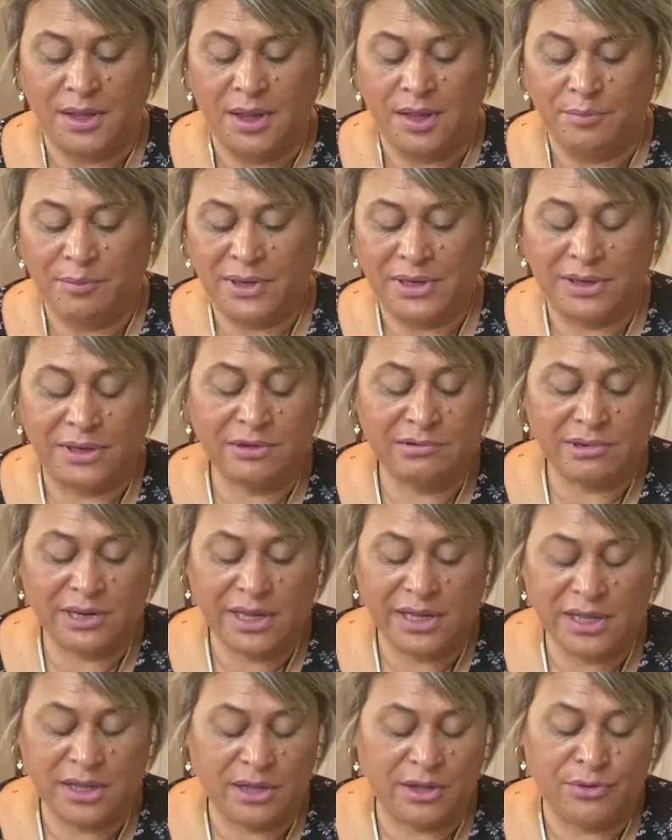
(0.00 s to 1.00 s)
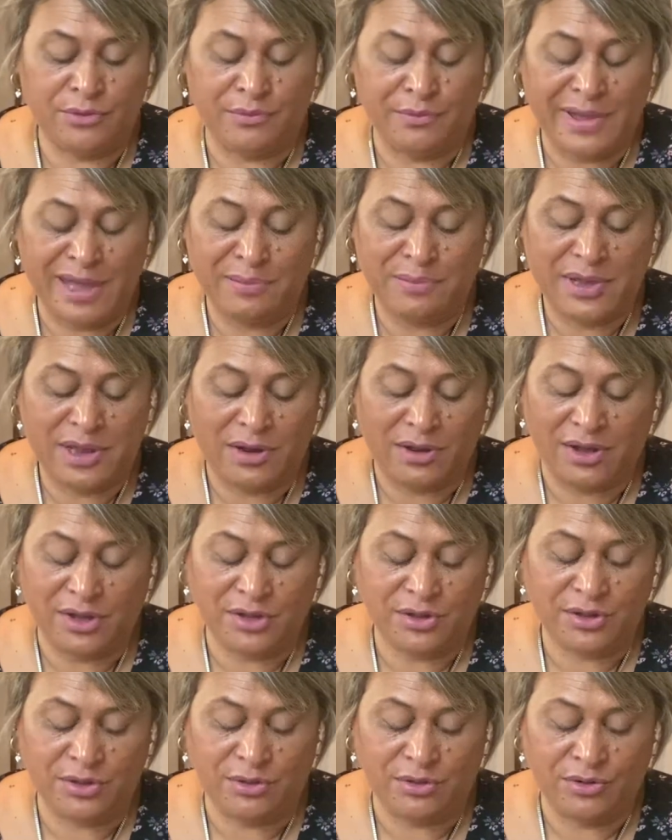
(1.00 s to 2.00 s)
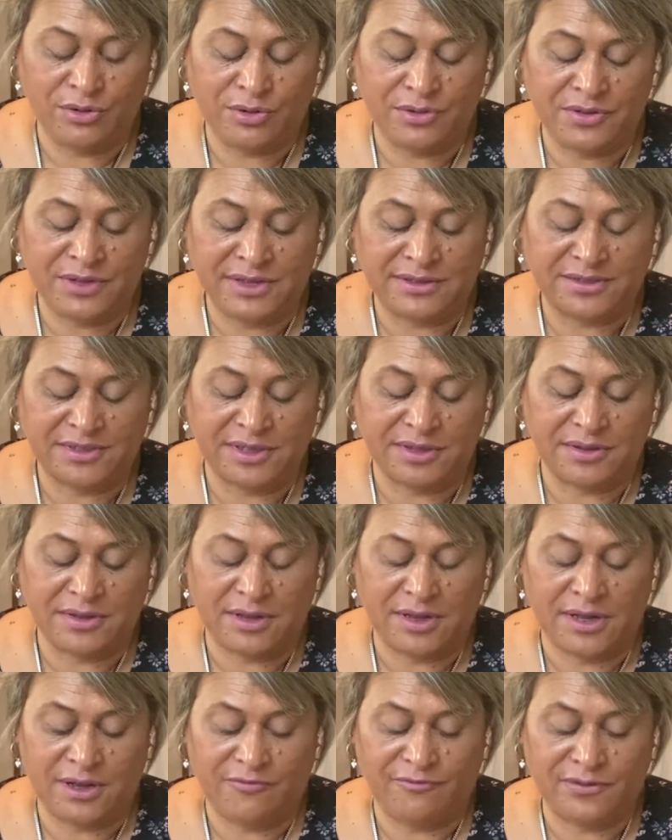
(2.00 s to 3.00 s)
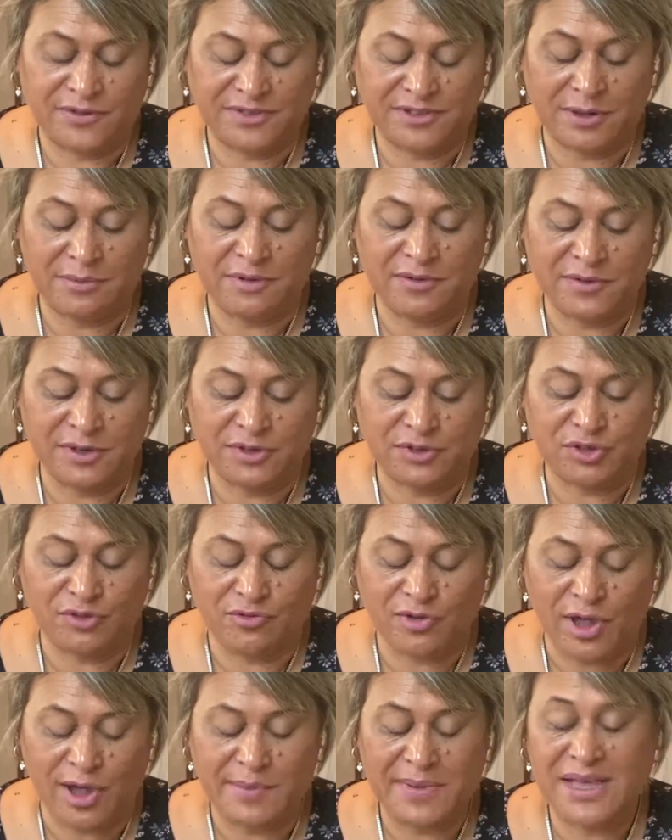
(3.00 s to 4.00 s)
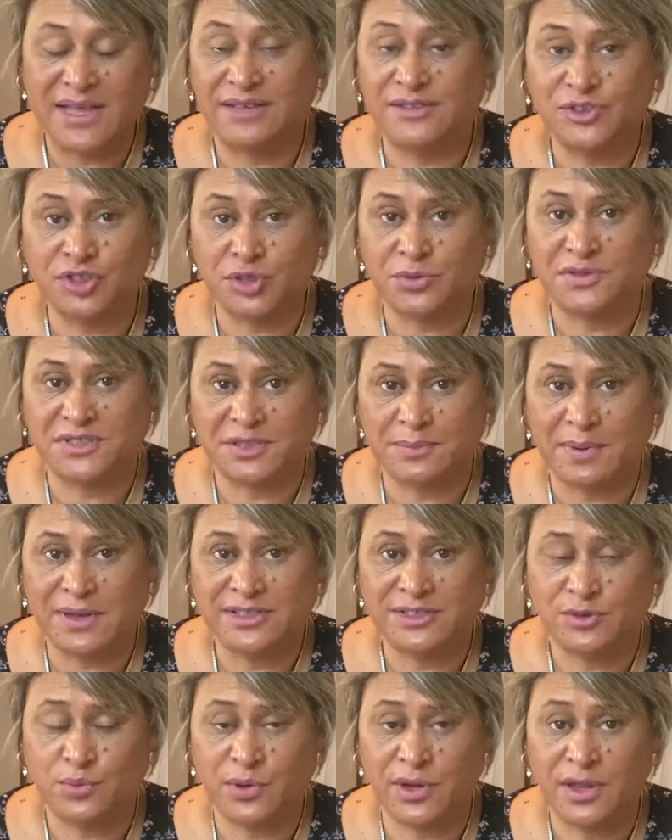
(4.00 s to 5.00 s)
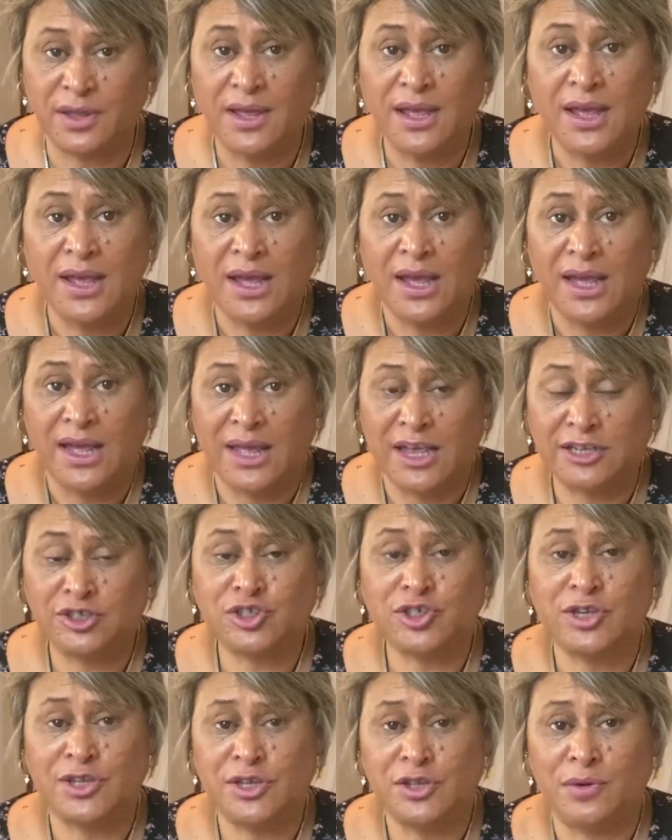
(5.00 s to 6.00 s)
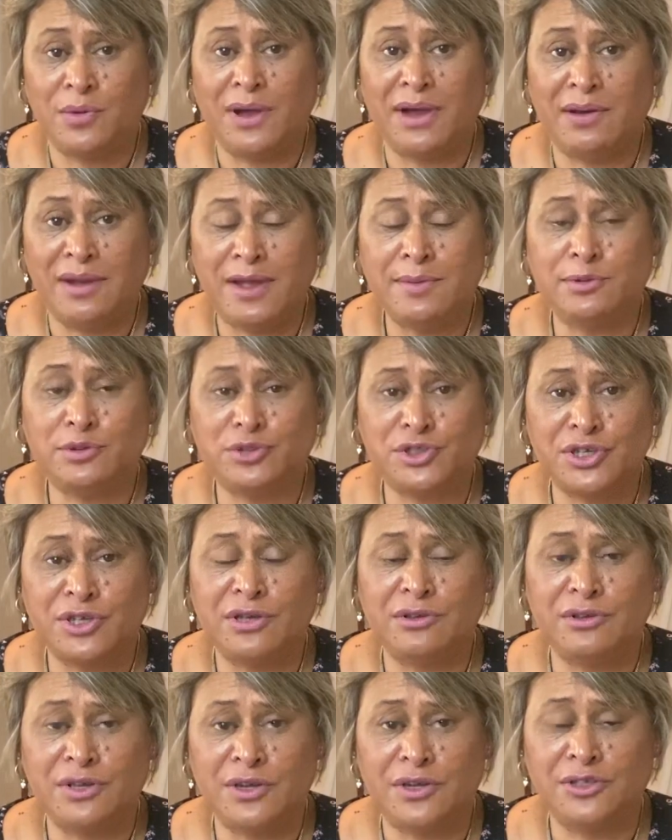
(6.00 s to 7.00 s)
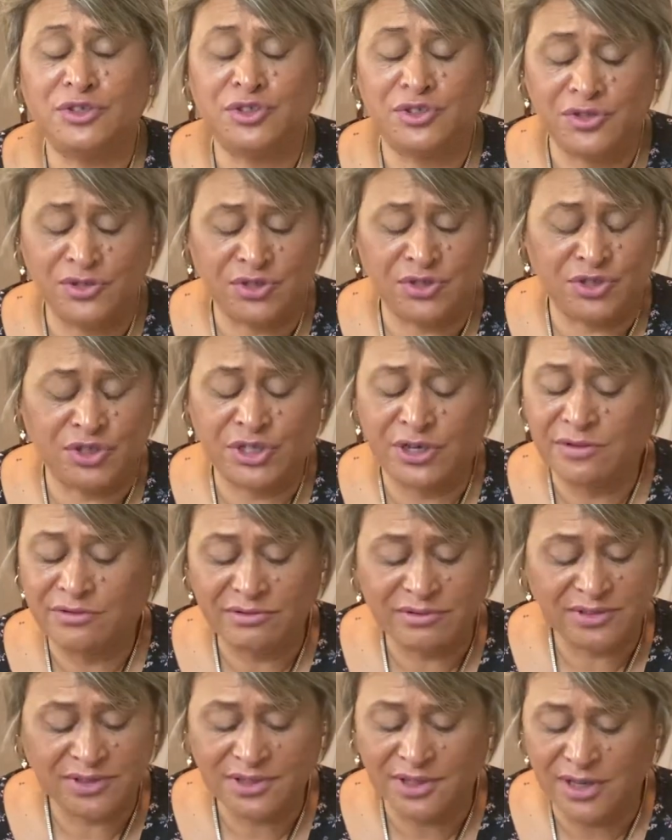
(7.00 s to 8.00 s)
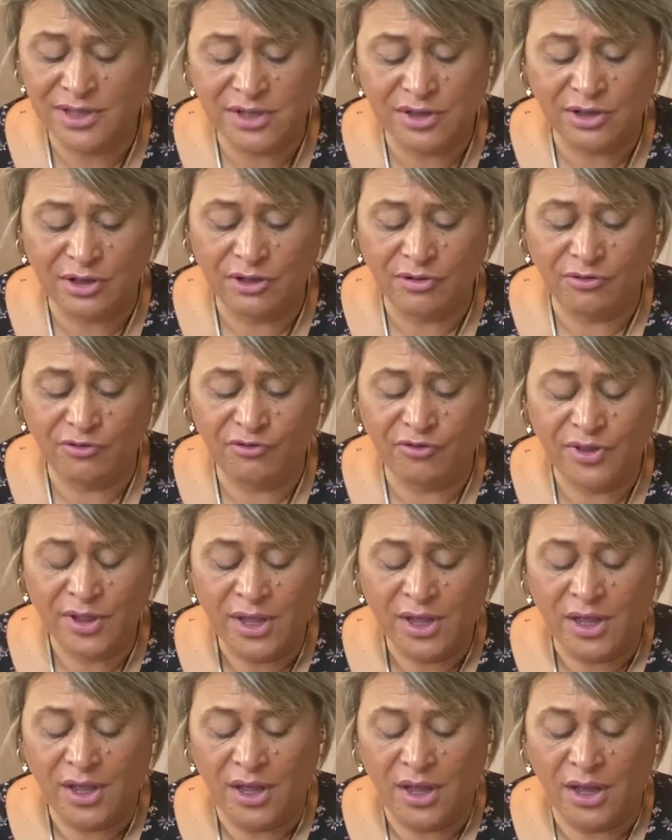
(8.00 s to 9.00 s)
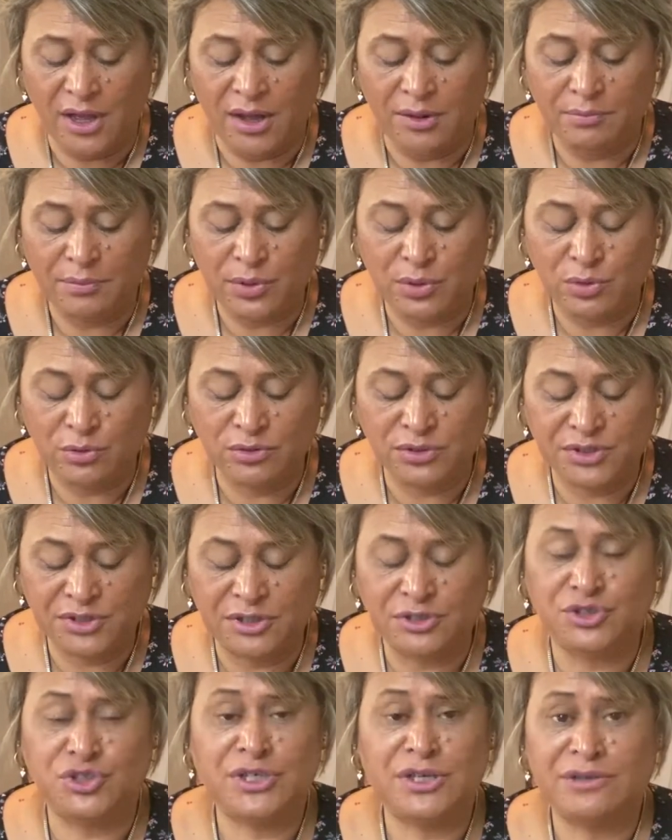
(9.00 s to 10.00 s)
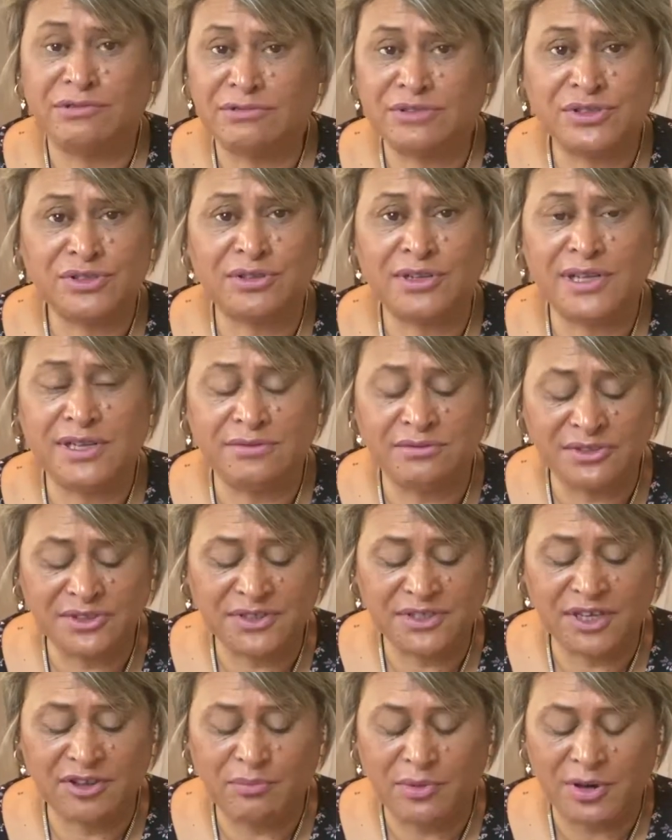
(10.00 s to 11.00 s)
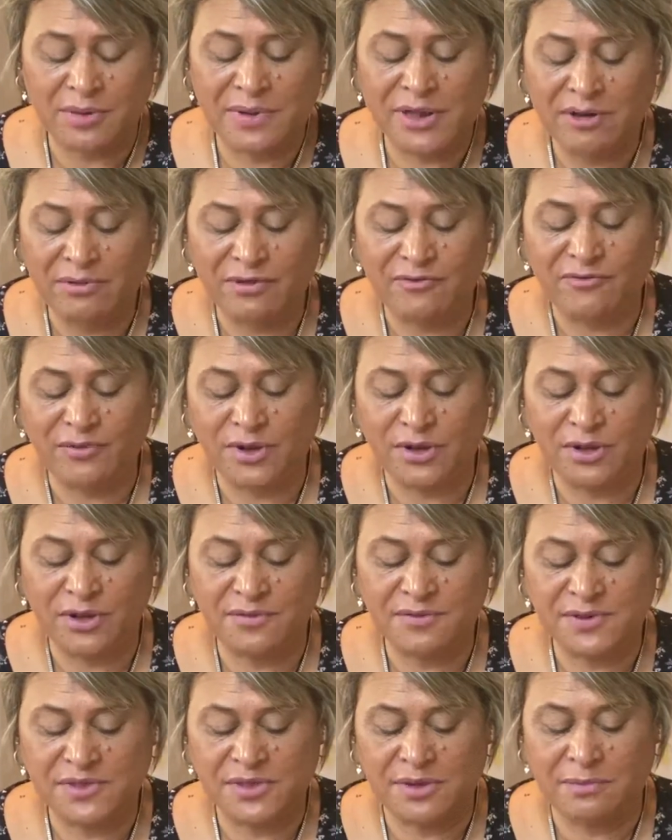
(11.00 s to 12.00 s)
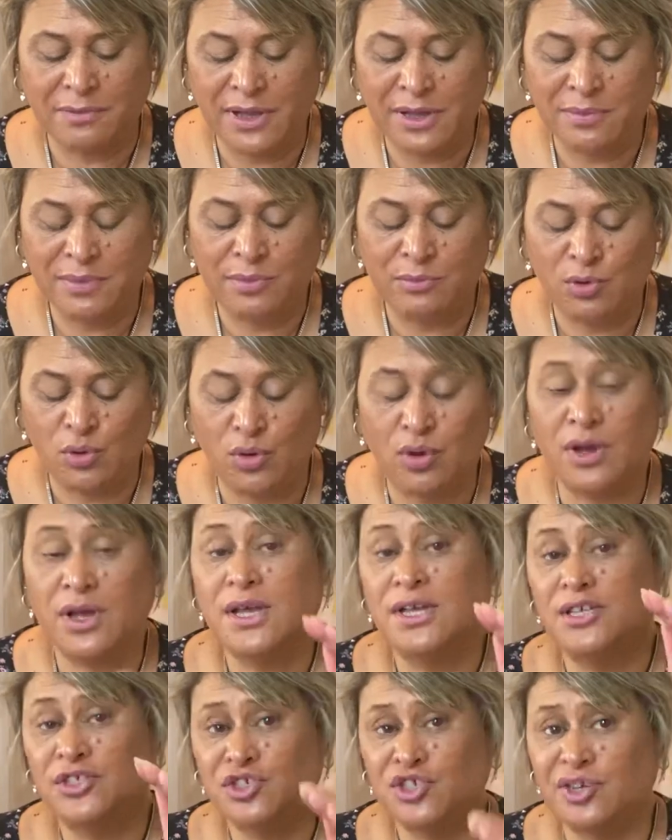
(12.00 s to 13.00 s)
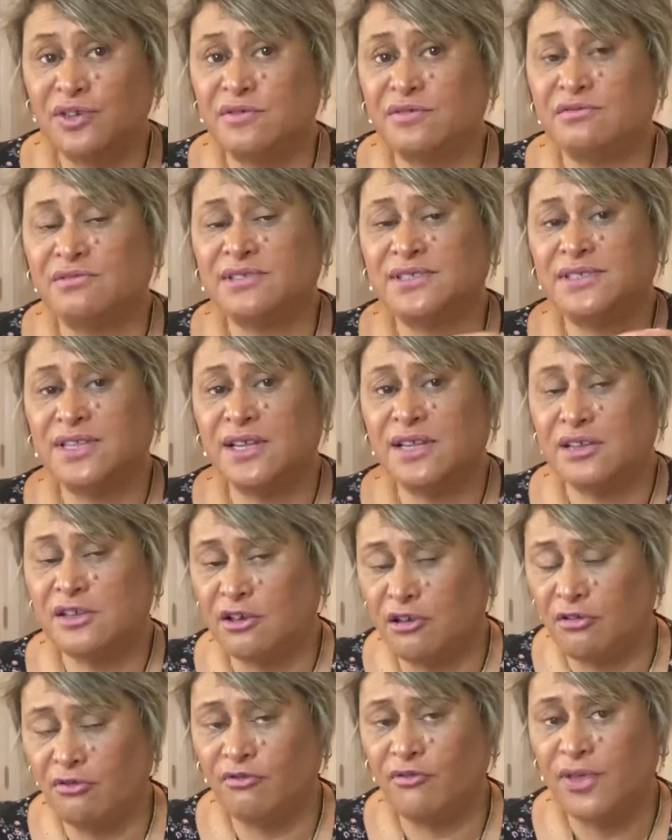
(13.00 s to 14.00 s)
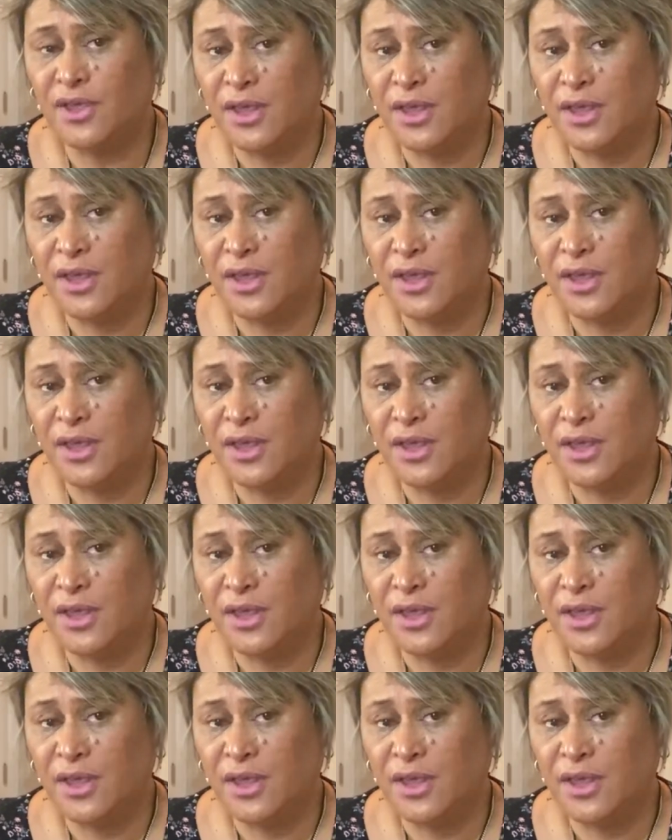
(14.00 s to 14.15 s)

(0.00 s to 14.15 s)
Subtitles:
But literally, it may be like you, there's a, for some of you, you're coming into a space where actually you are able to, you know, generously give, but also generously receive. But I'm hearing for a lot of you that maybe more generously give,